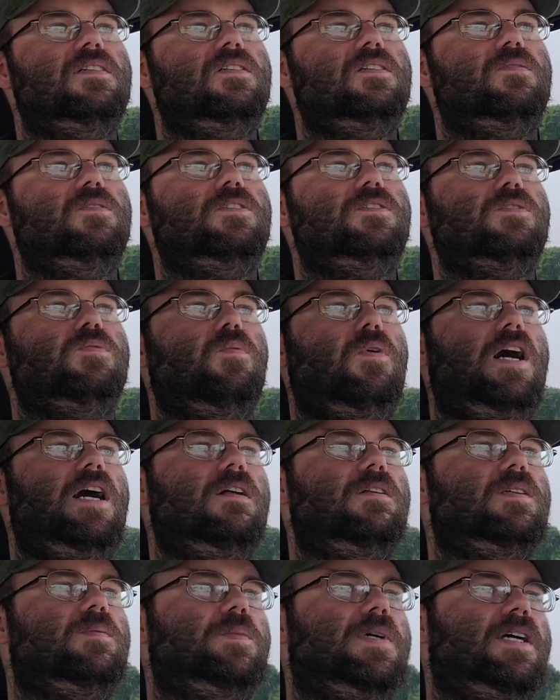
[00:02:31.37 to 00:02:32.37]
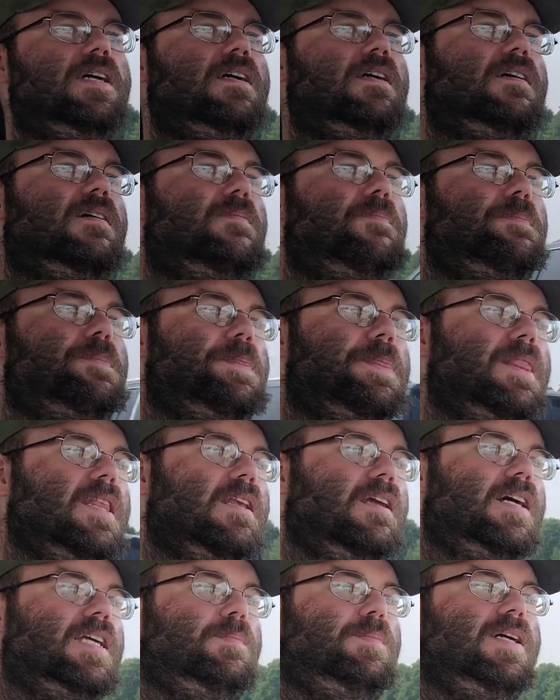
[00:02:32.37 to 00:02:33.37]
which is wild to me.
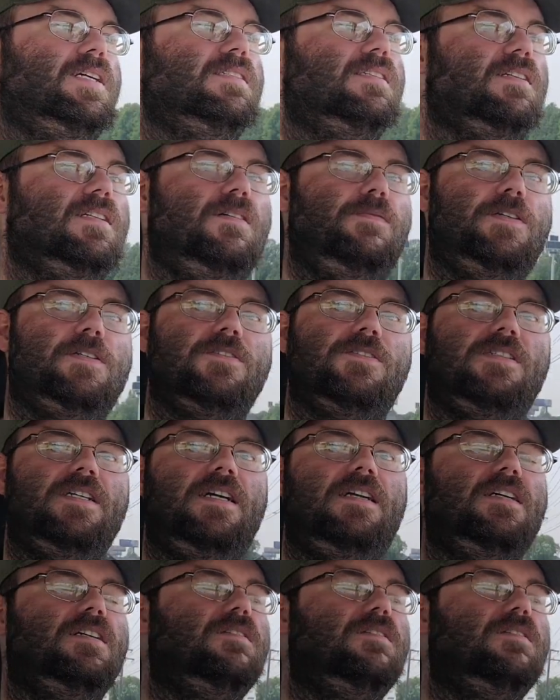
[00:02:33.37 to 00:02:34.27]
And a basic enough understanding